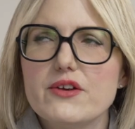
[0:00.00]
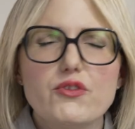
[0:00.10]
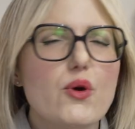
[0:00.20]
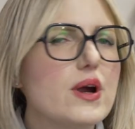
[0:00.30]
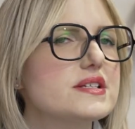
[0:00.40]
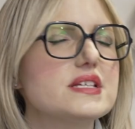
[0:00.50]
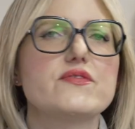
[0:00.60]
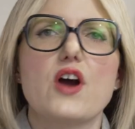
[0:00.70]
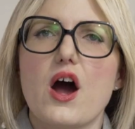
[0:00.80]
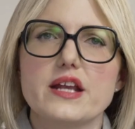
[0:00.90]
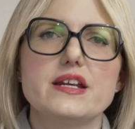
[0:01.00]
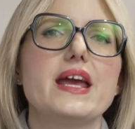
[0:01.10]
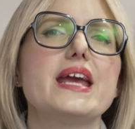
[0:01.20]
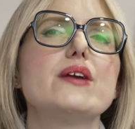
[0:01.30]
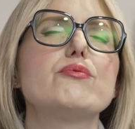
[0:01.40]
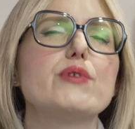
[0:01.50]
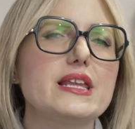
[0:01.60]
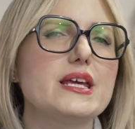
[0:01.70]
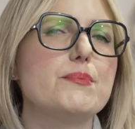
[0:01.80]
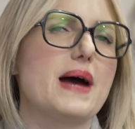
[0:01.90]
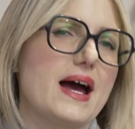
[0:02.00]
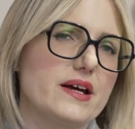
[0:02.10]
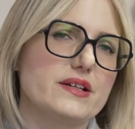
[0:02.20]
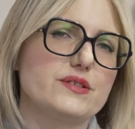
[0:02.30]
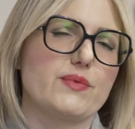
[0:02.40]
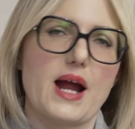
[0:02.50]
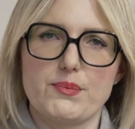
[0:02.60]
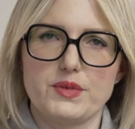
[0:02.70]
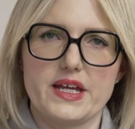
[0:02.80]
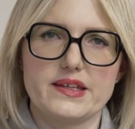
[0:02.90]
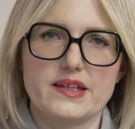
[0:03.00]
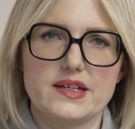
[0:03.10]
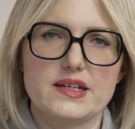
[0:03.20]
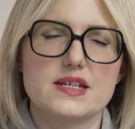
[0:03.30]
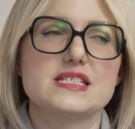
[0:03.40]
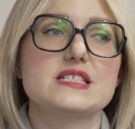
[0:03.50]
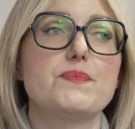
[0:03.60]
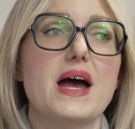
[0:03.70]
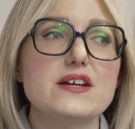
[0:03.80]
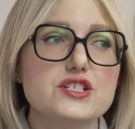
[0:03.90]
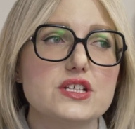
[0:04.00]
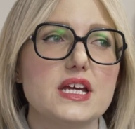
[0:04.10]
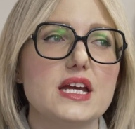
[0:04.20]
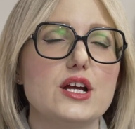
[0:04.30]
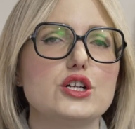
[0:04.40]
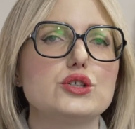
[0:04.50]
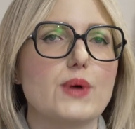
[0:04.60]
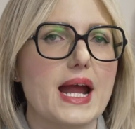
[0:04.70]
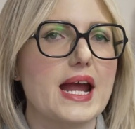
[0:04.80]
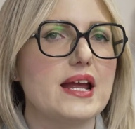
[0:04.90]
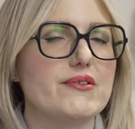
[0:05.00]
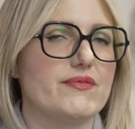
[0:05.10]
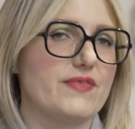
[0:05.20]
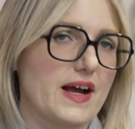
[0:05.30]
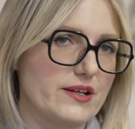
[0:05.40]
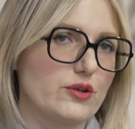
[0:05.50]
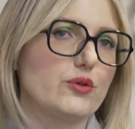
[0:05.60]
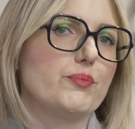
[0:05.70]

floors have gotten a really bad rap lately, especially gray vinyl